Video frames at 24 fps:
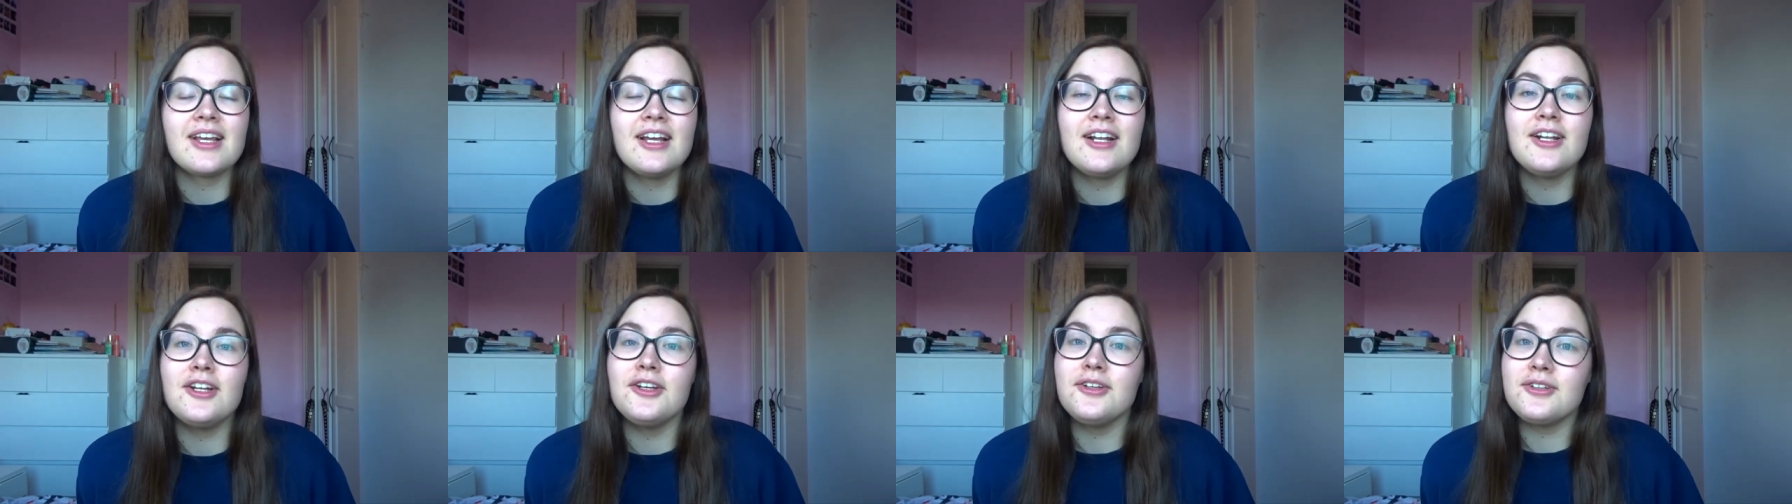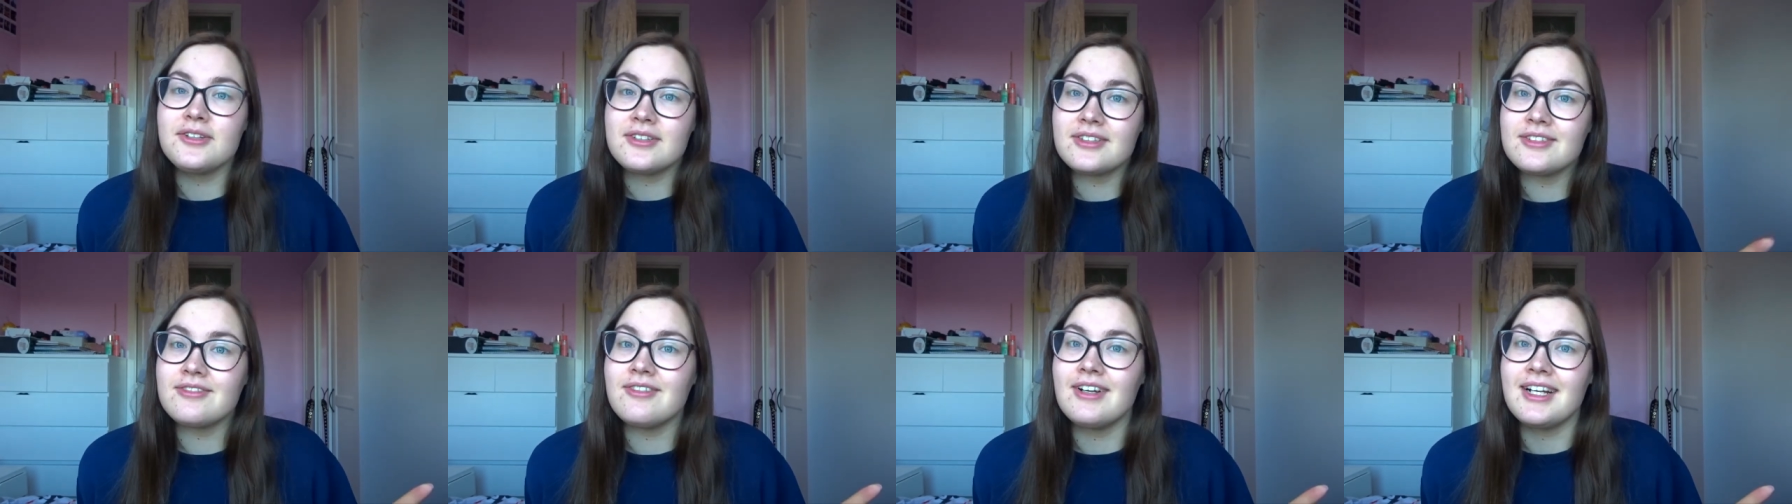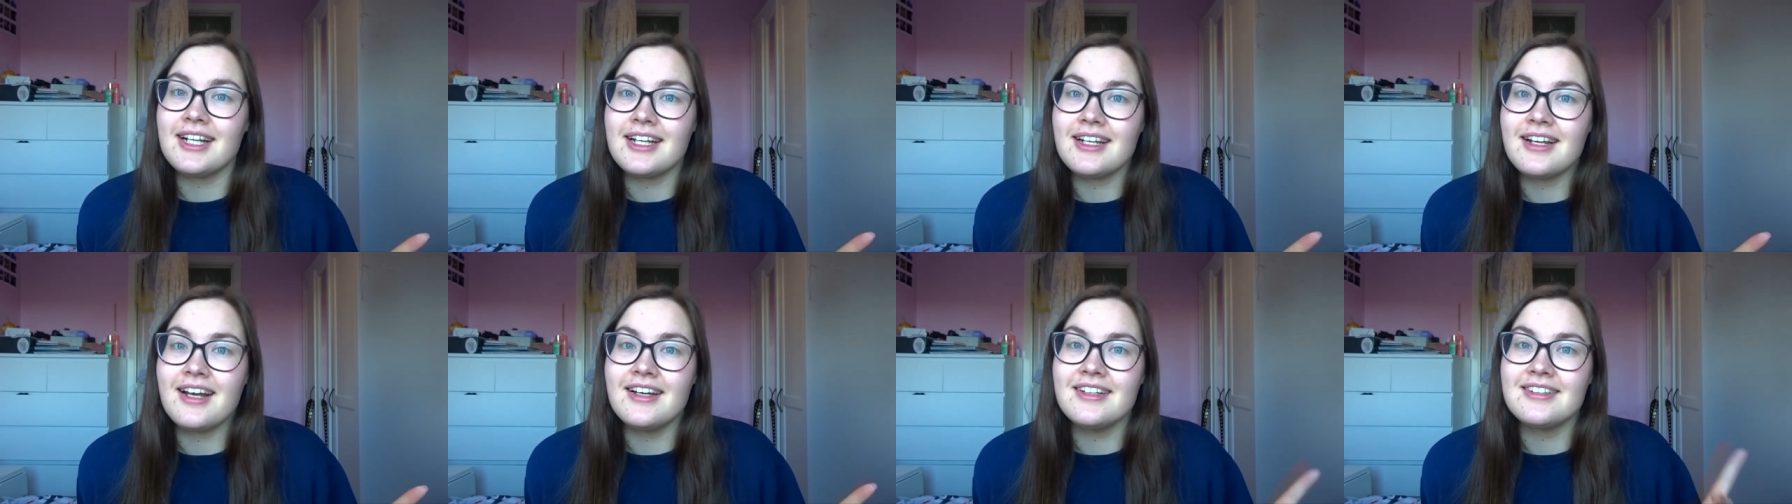Luke's
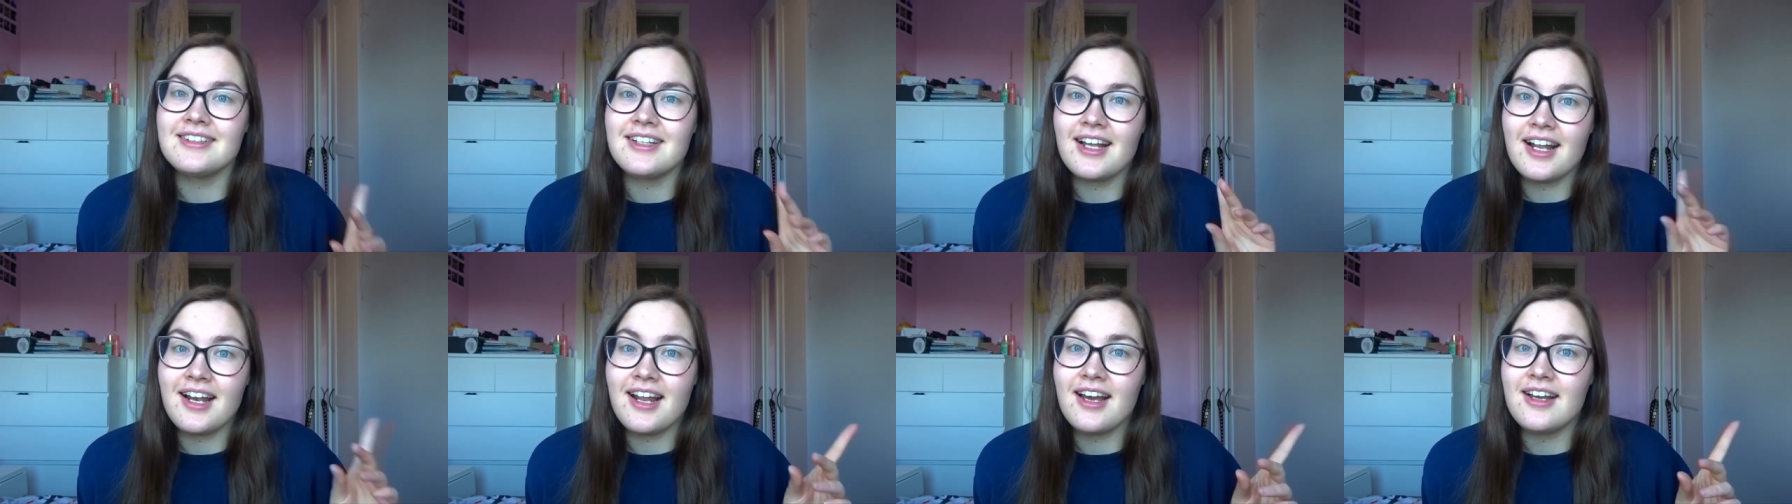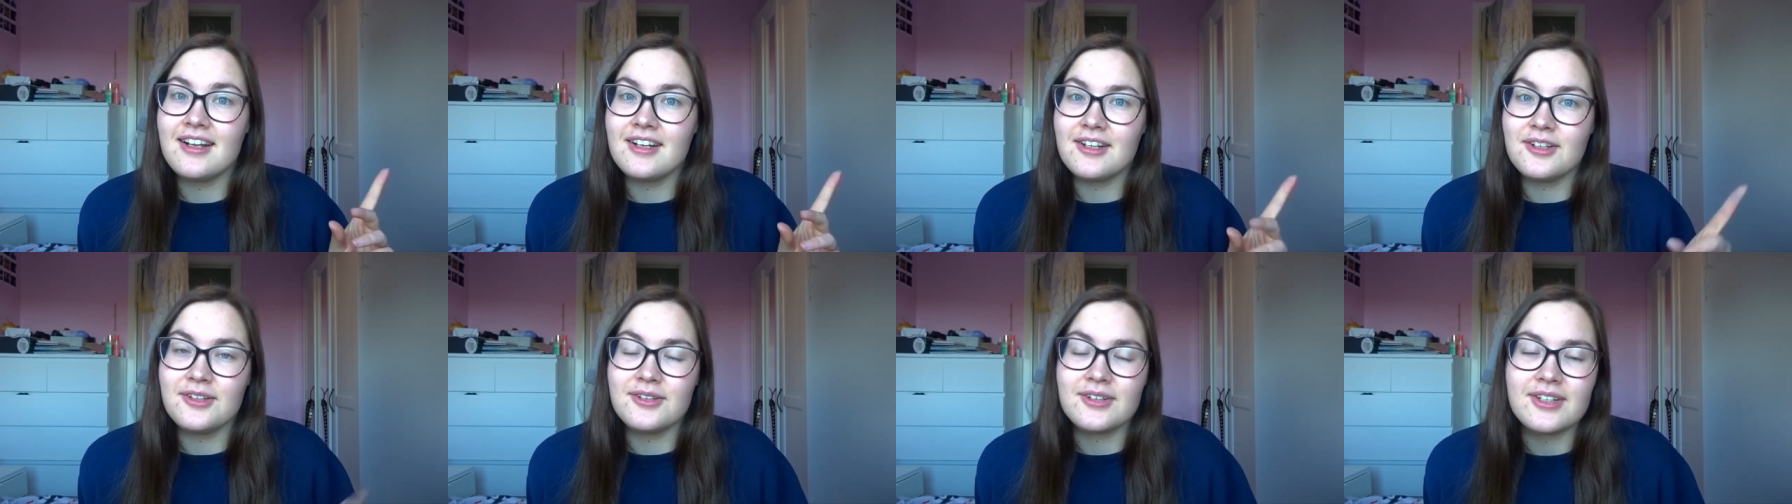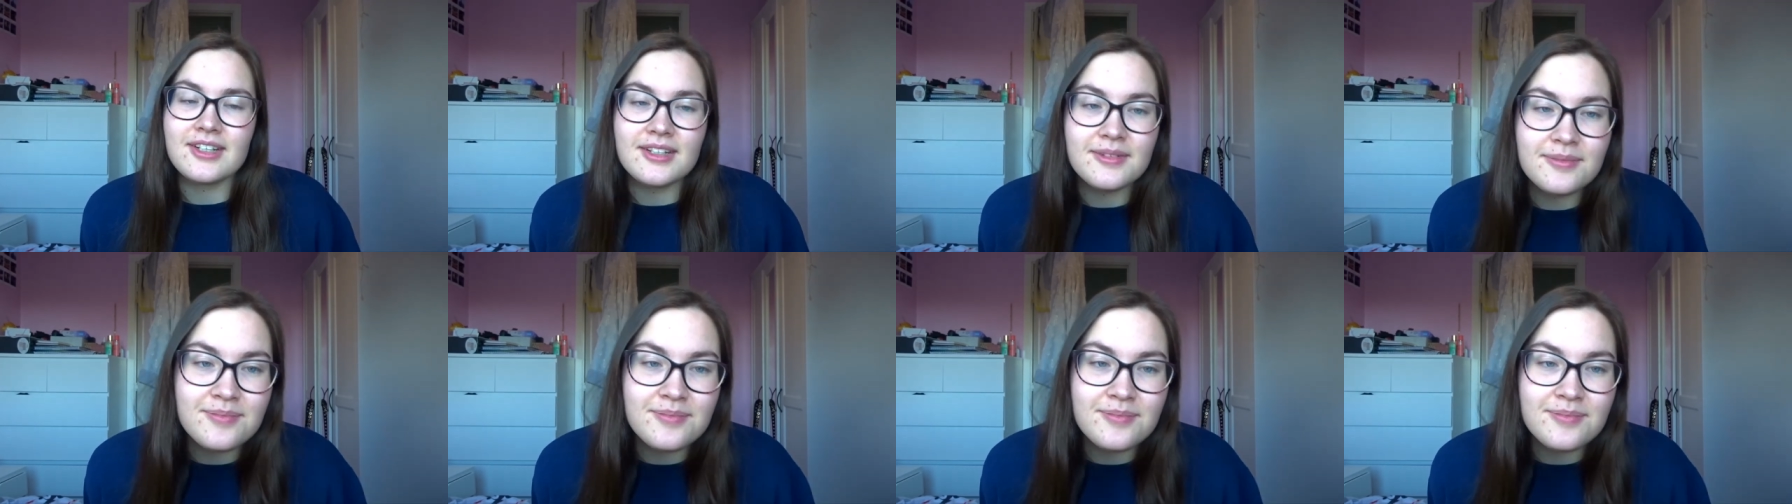really nice, I like Luke.